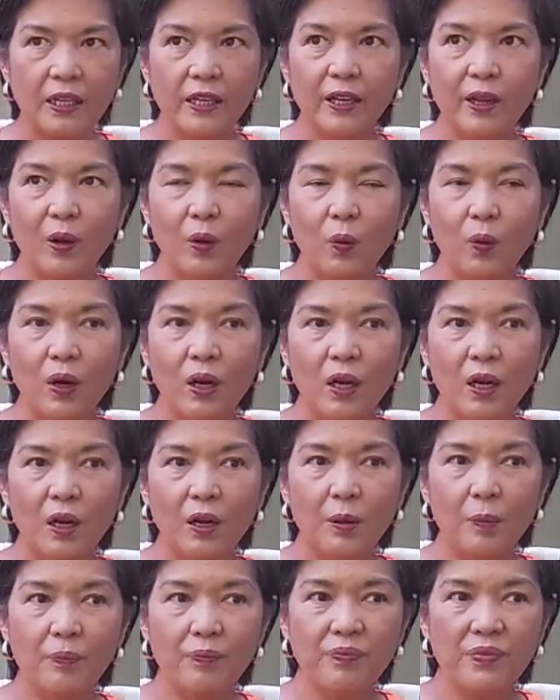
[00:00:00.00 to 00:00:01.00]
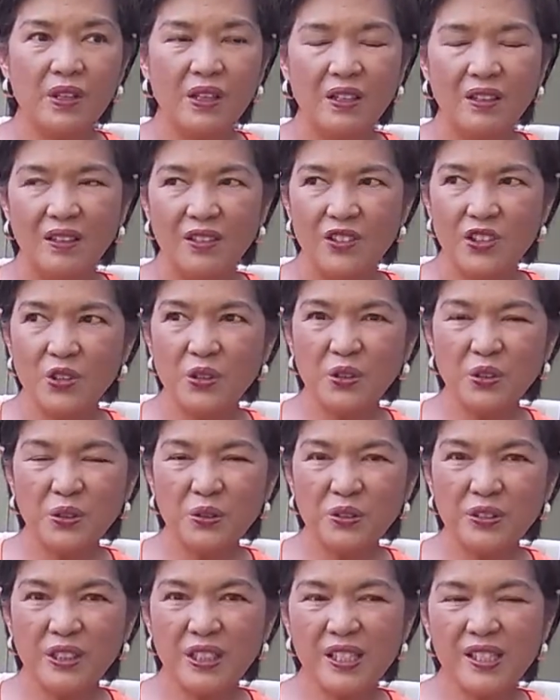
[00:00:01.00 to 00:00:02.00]
Now, due
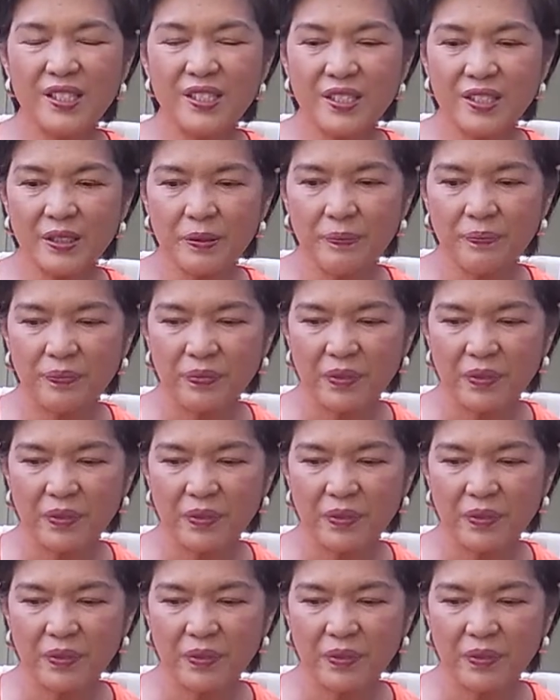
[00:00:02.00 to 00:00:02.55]
to this,